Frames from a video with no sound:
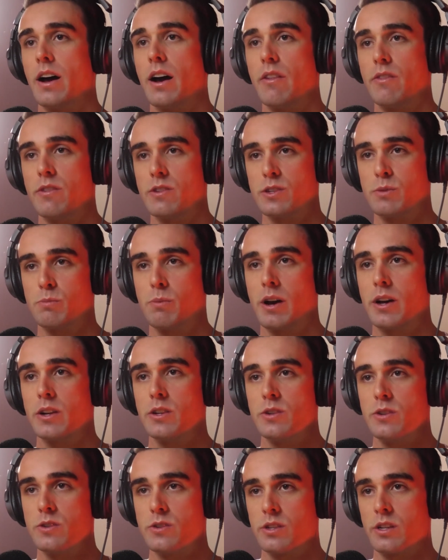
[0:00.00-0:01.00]
others by
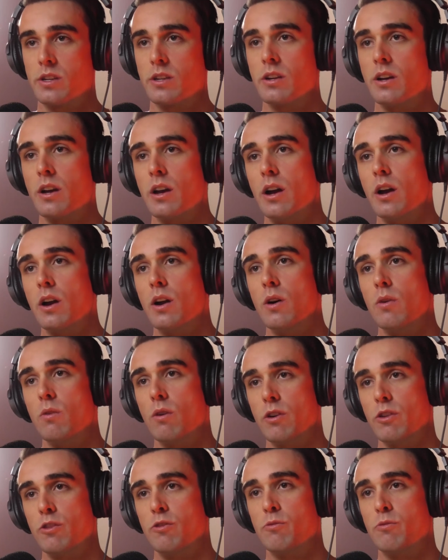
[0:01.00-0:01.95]
using what